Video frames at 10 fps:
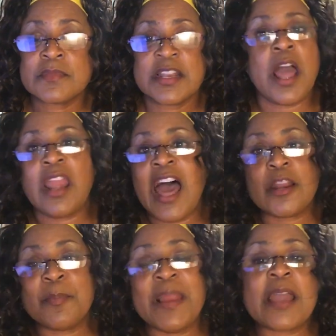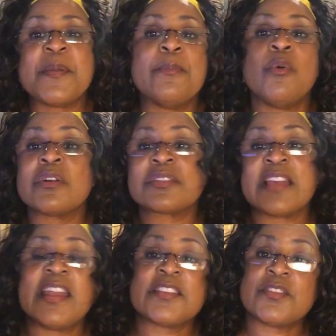Now, a lot of black people won't
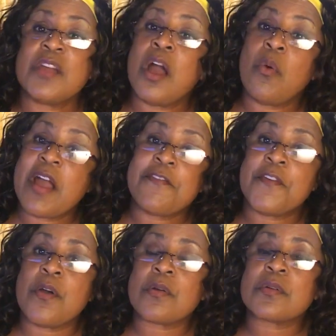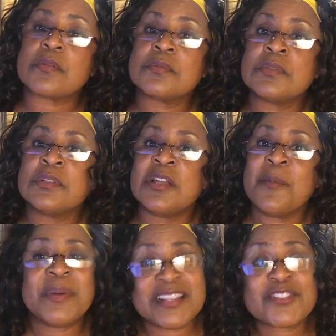say that to y'all white folk,
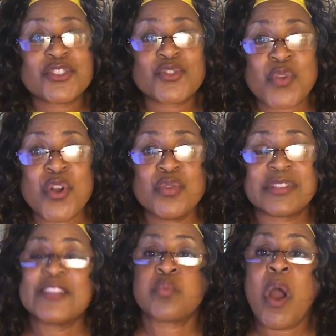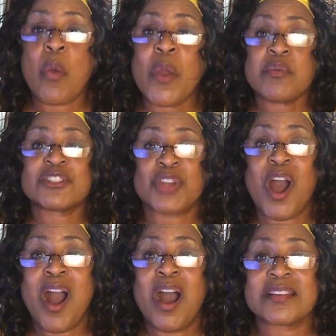but it's the truth. It's what we were
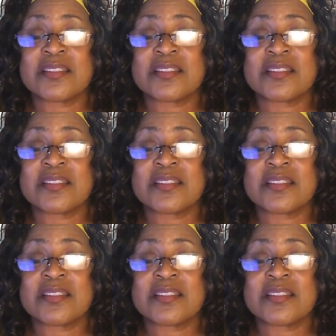taught.